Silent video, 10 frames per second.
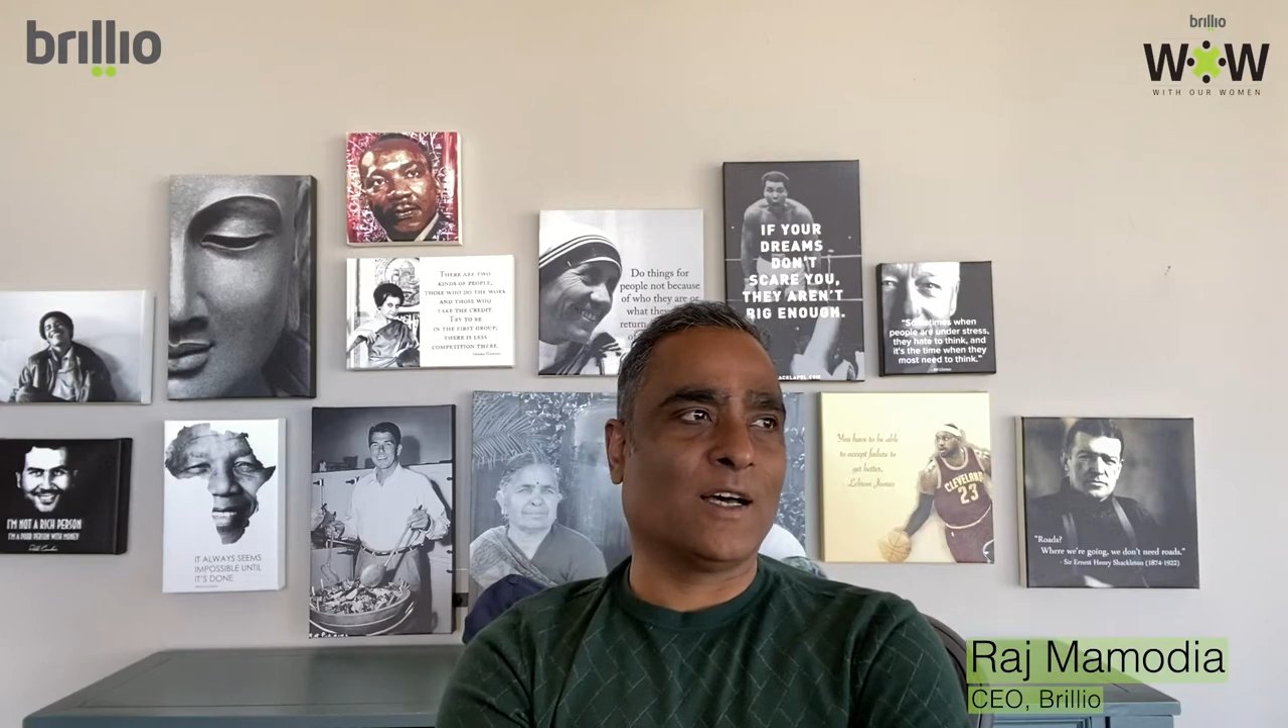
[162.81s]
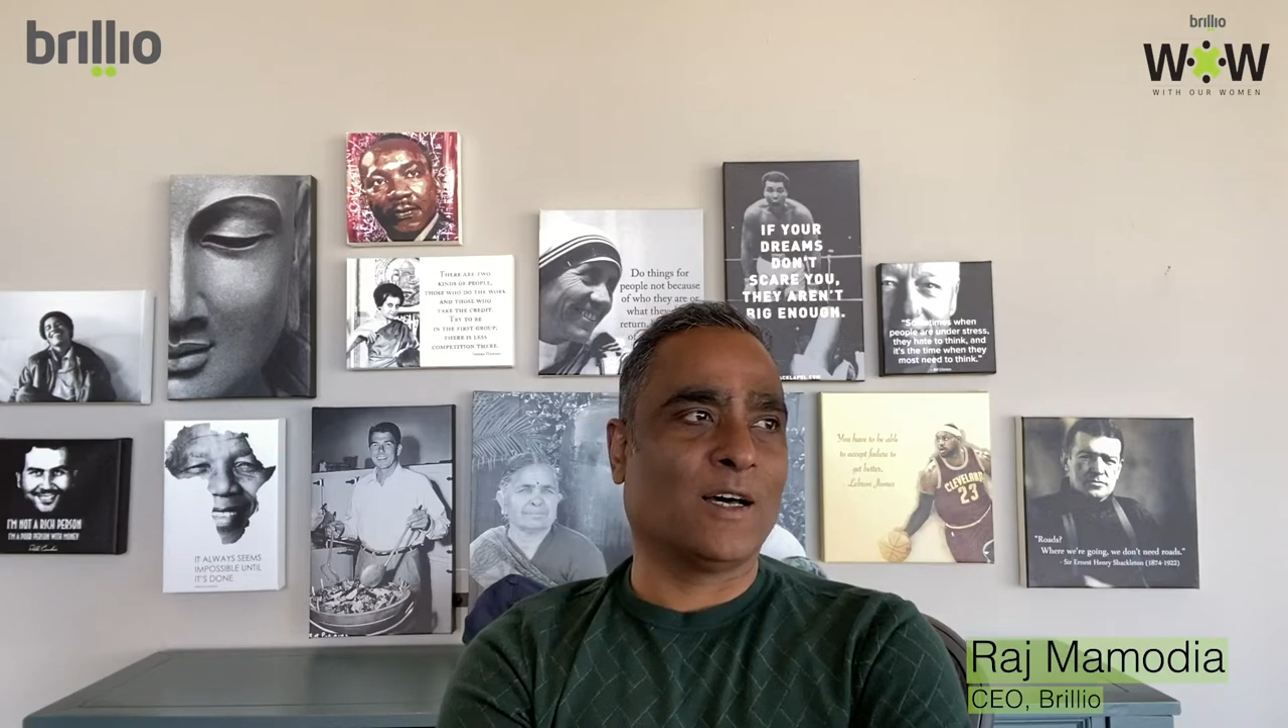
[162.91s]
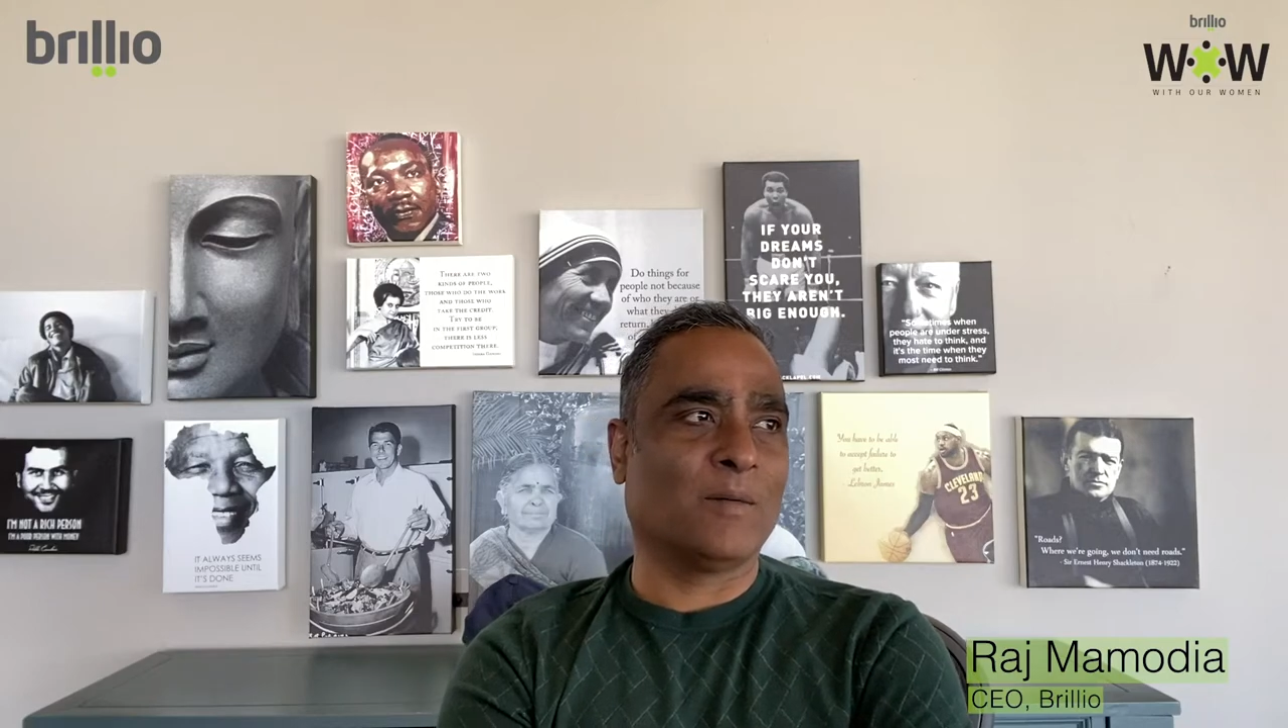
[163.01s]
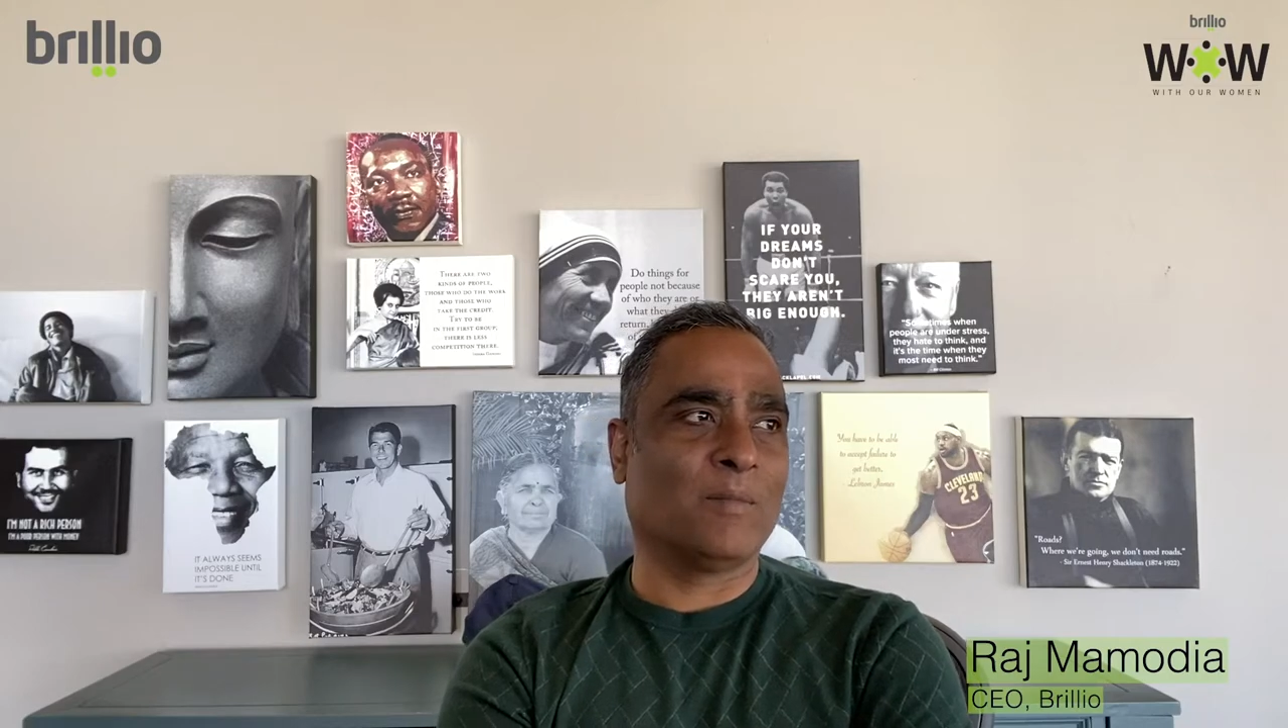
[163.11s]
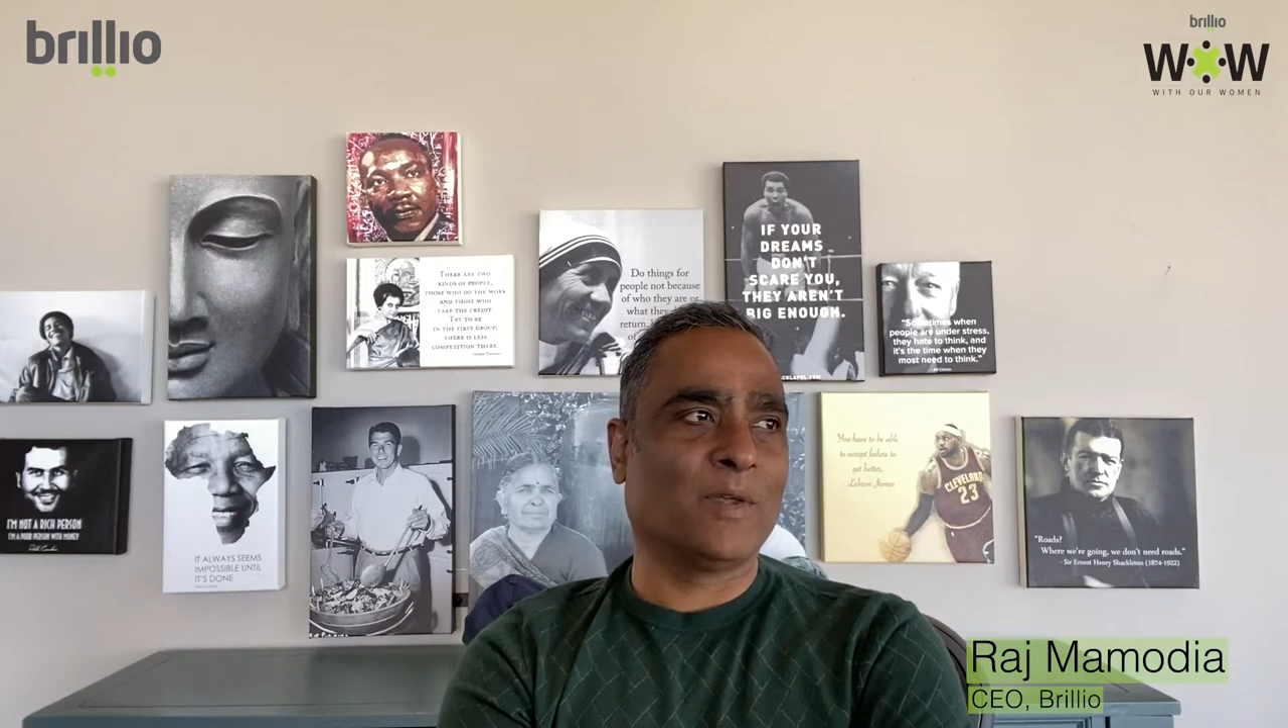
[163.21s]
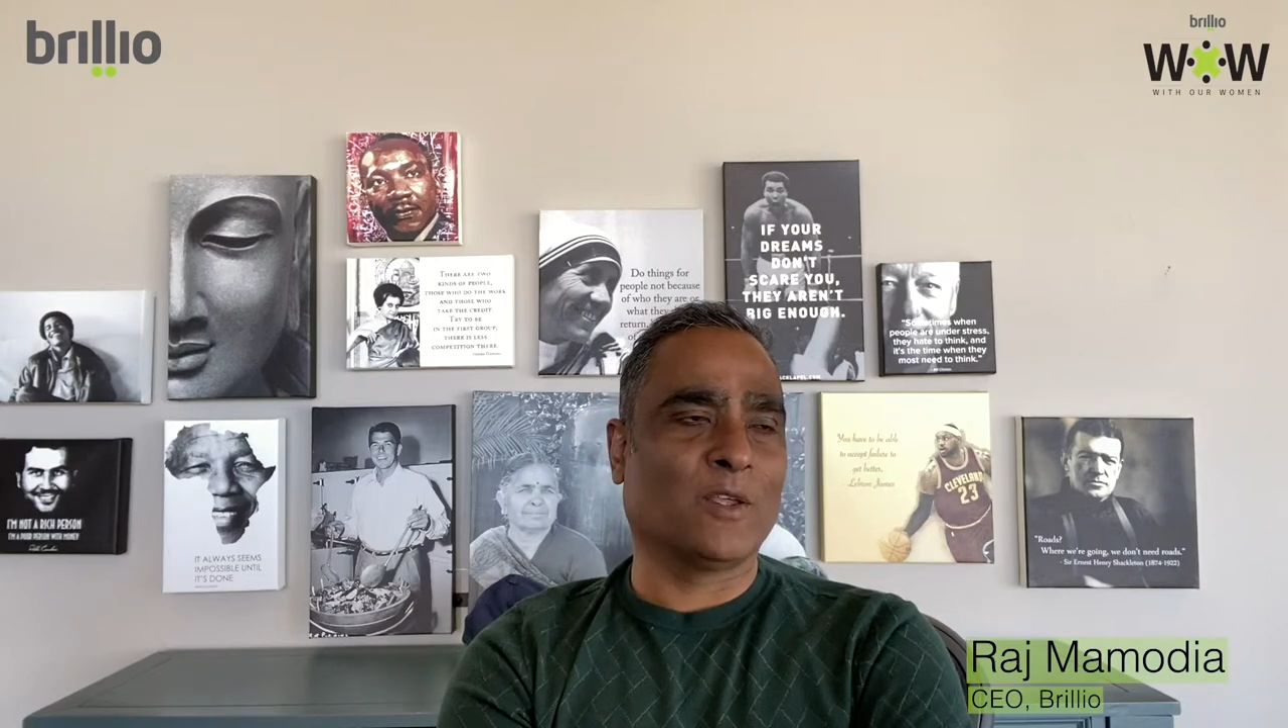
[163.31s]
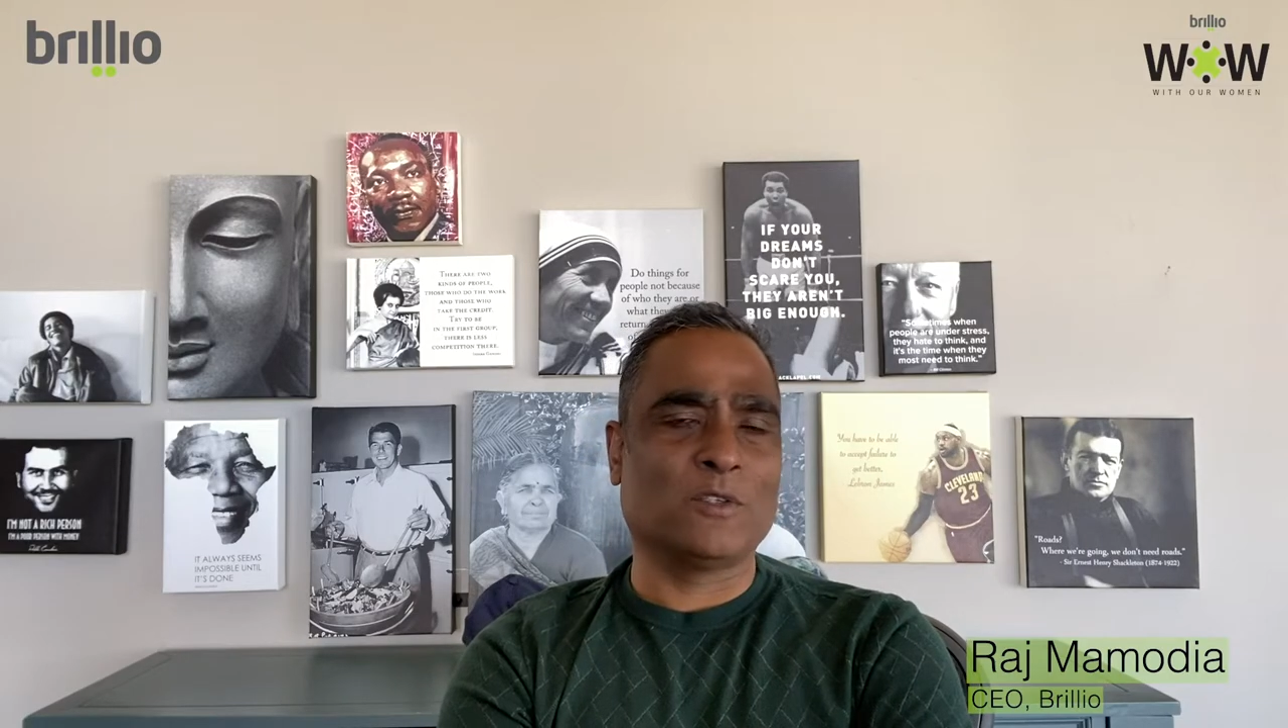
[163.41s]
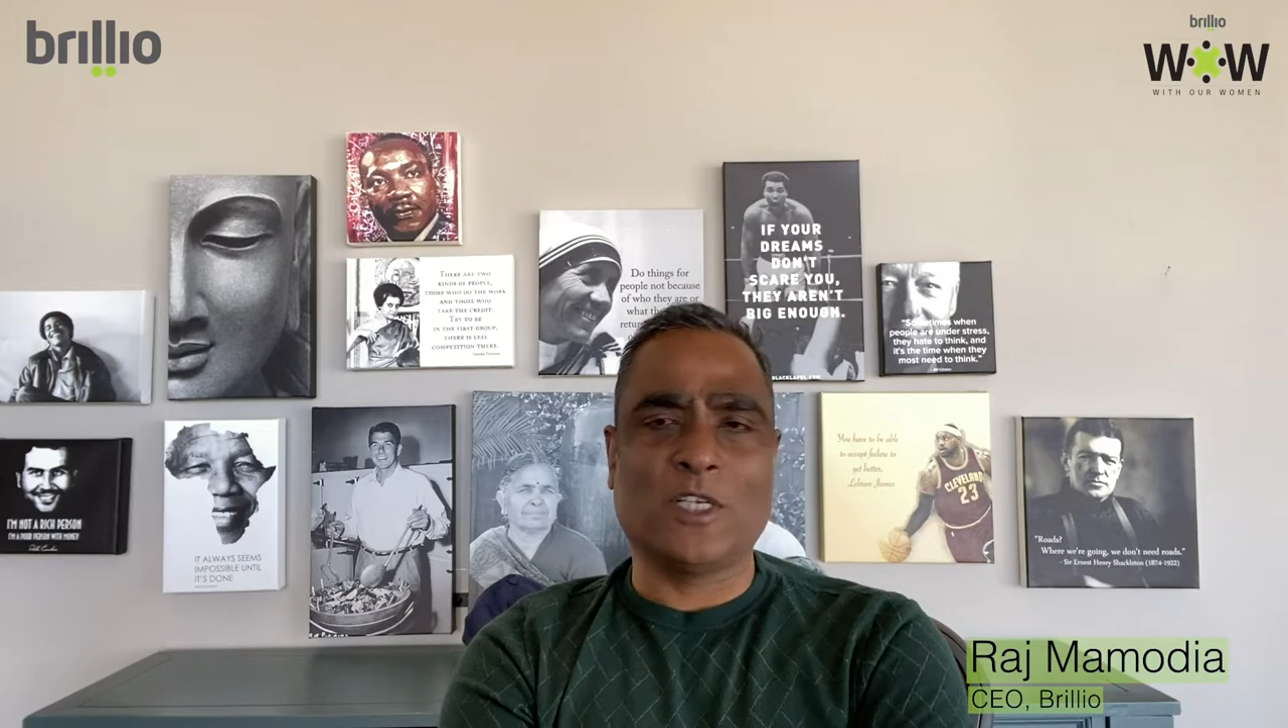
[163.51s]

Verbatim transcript: uh, you know,